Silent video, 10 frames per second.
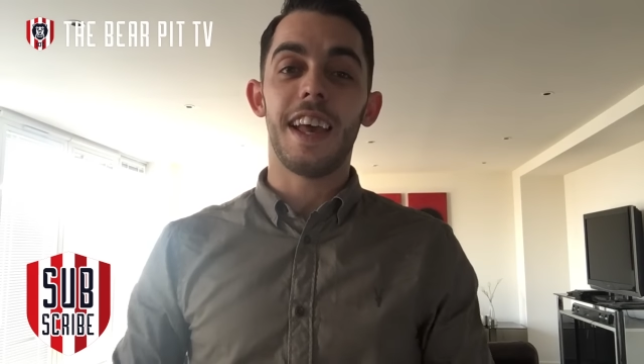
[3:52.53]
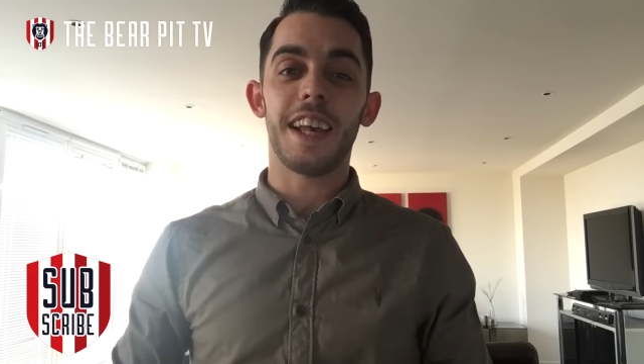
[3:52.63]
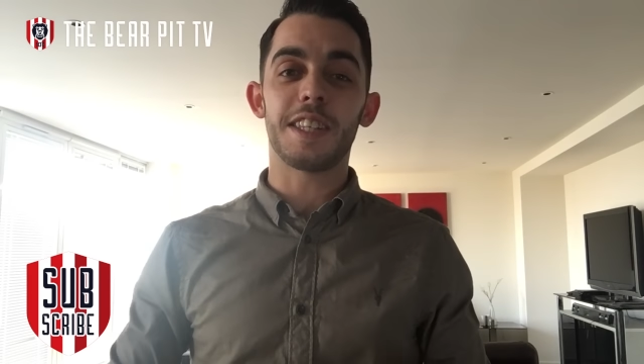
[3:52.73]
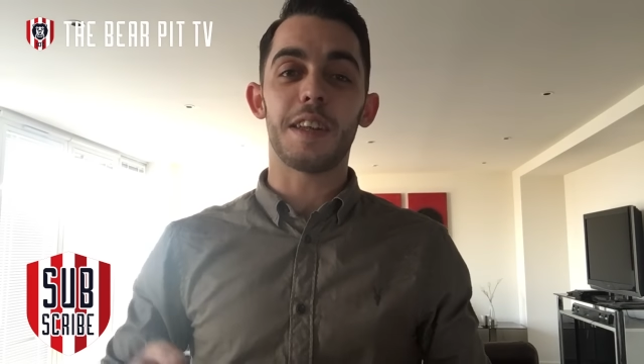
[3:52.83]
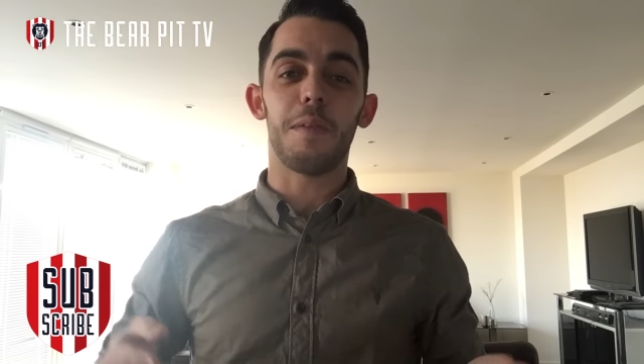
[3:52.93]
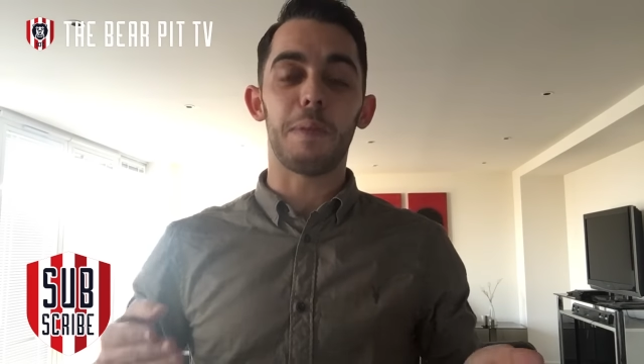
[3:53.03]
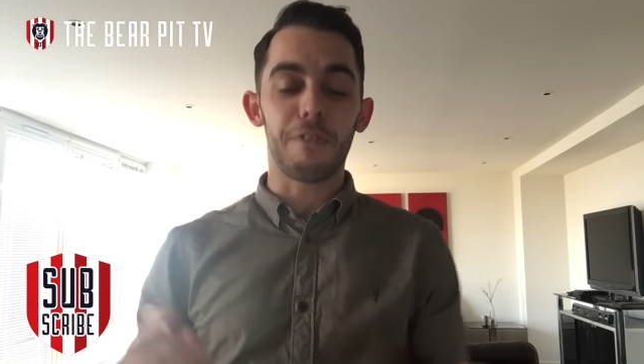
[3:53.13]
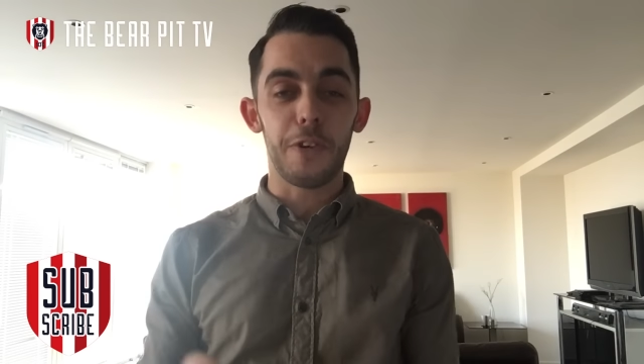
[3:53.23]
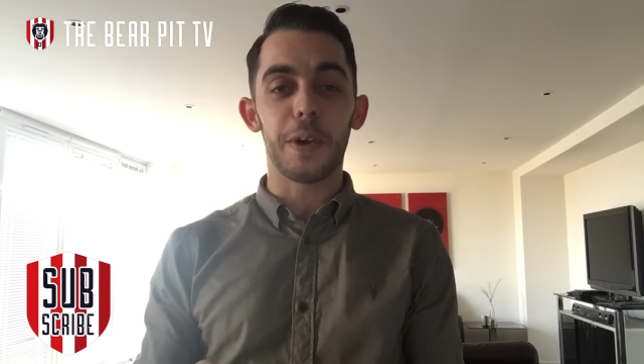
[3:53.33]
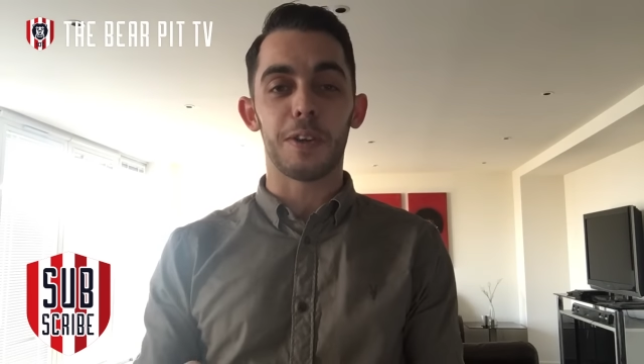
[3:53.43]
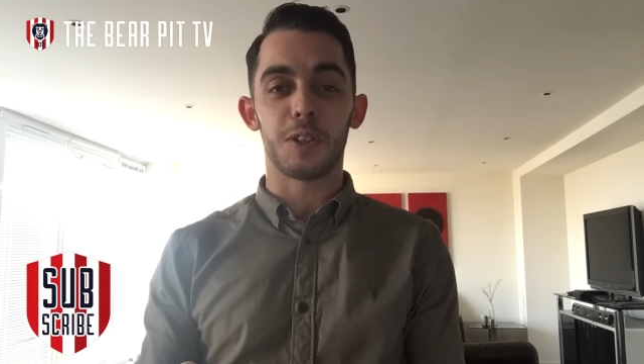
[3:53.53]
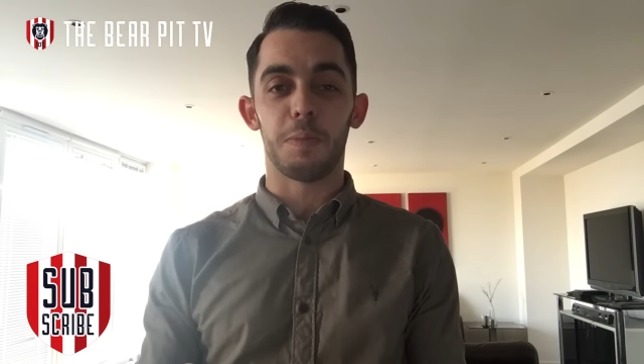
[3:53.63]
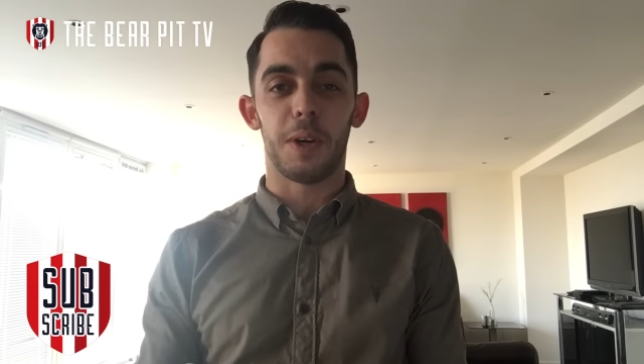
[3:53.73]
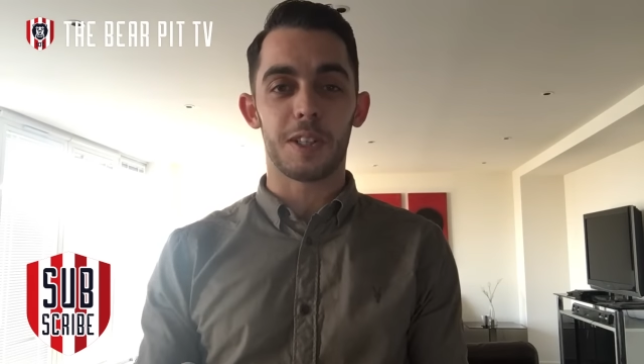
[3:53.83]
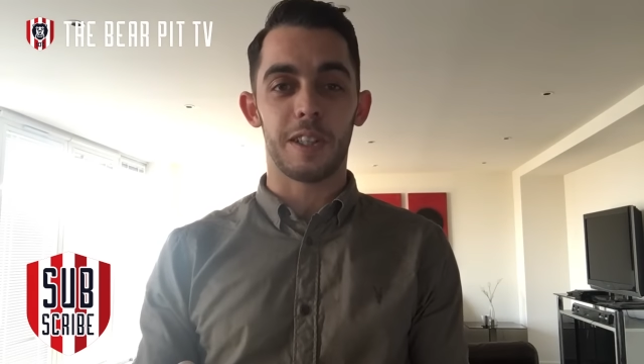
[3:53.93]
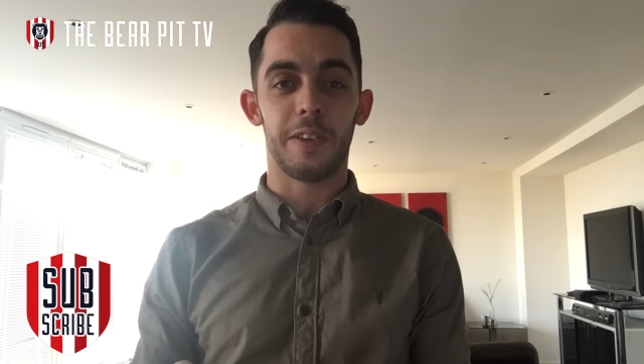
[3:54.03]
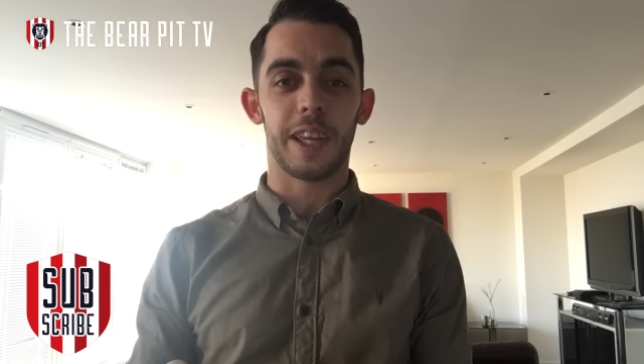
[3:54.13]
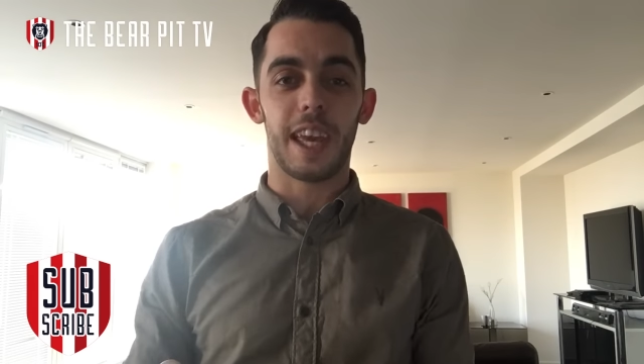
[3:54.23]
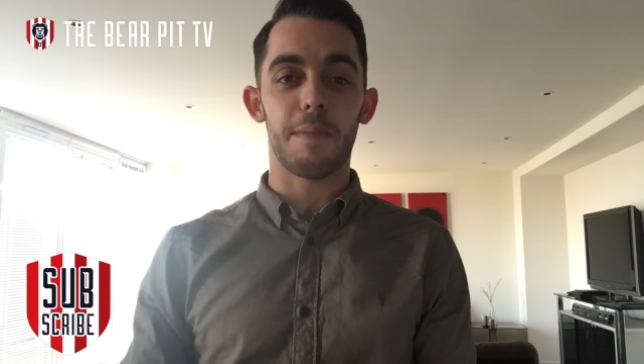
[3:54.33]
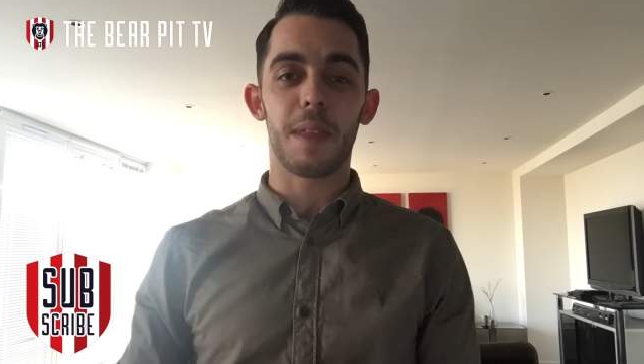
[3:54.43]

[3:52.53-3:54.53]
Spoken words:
as before we go into the Barcelona game,